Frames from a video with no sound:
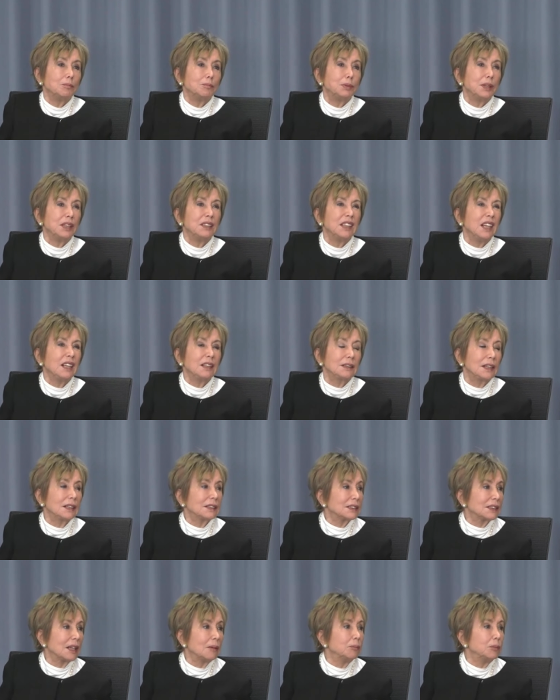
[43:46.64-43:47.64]
predict
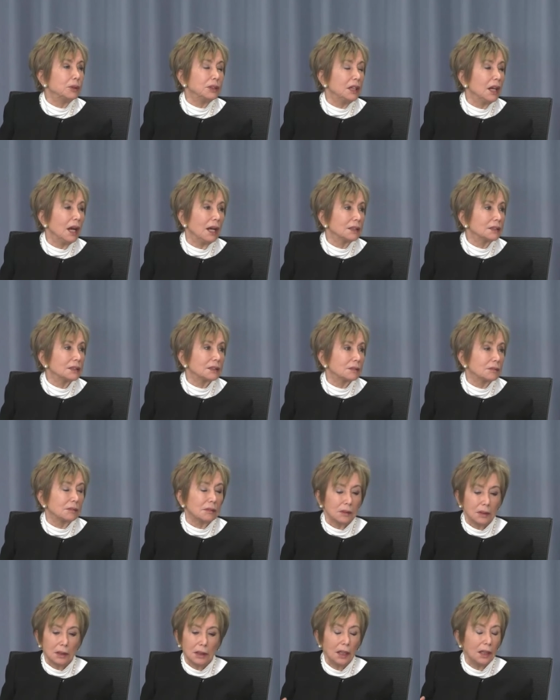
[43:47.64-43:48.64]
that somebody has
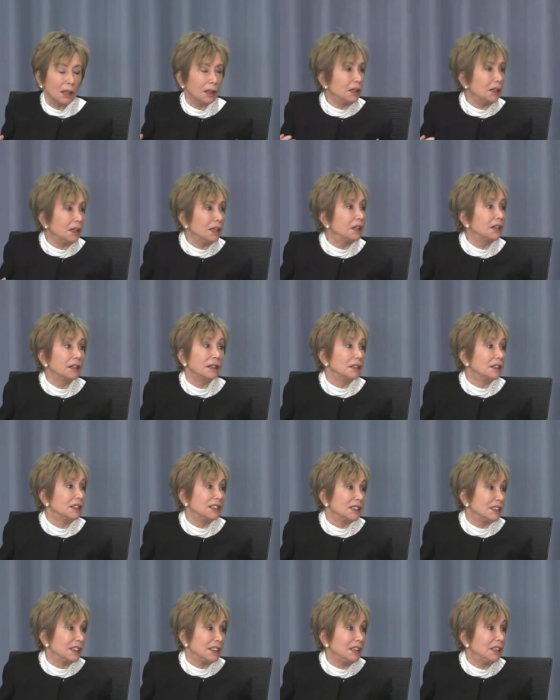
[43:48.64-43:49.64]
a hidden
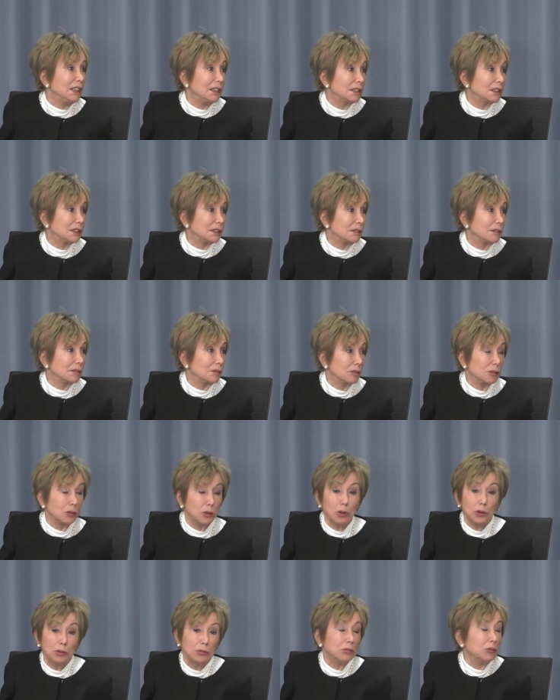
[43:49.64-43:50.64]
disease.
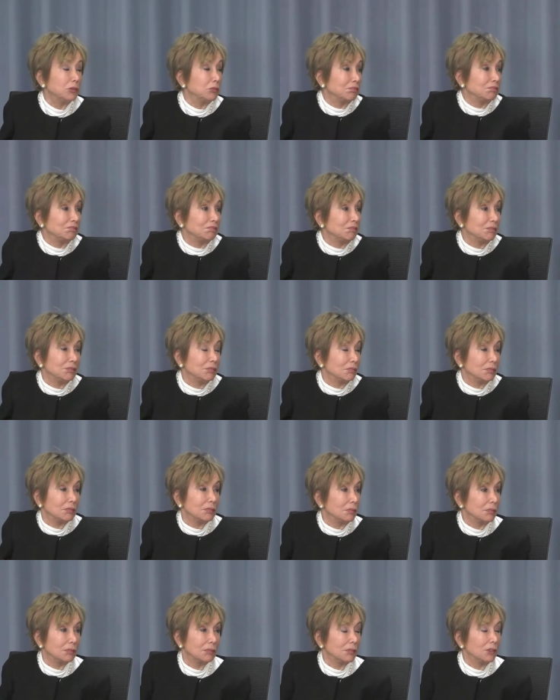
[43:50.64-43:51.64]
Not,
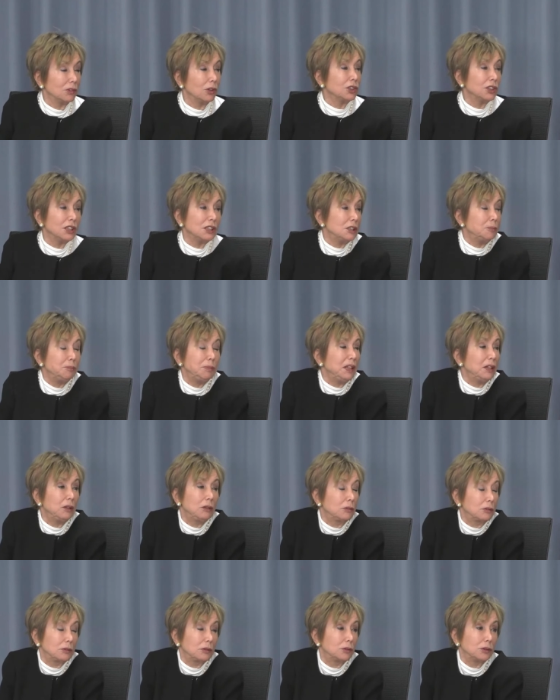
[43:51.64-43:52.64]
not a GP
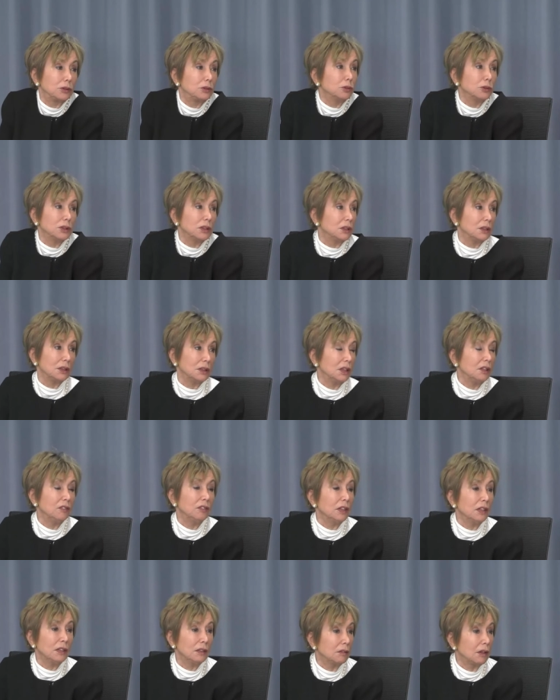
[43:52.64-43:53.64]
could do it
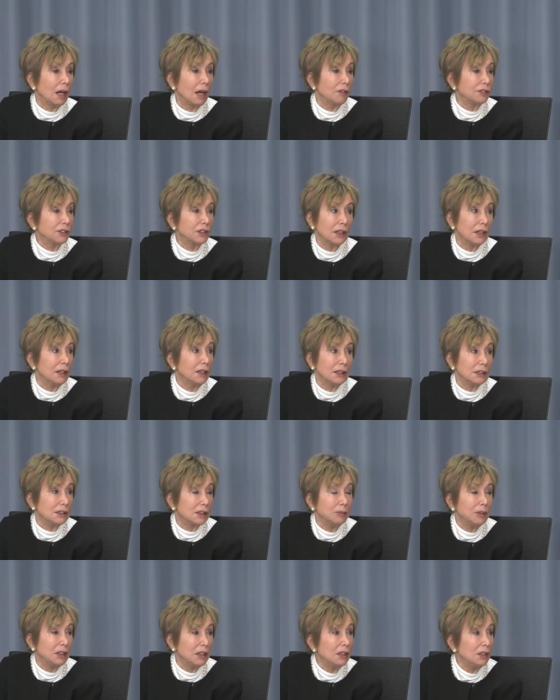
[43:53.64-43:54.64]
even after an
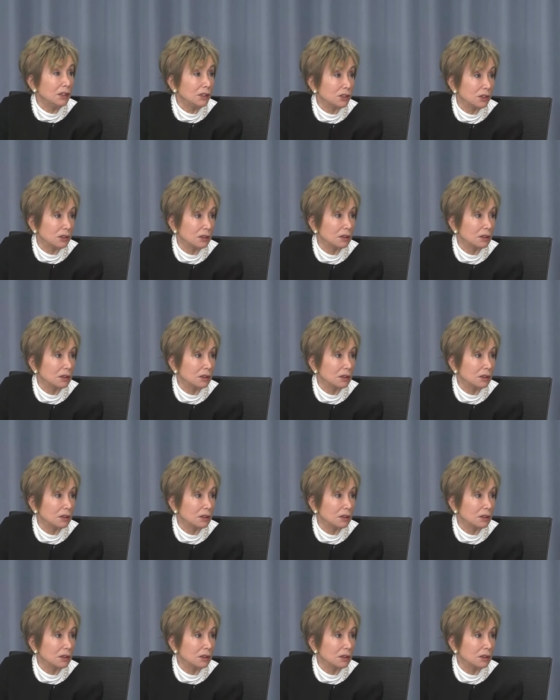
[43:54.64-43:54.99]
examination.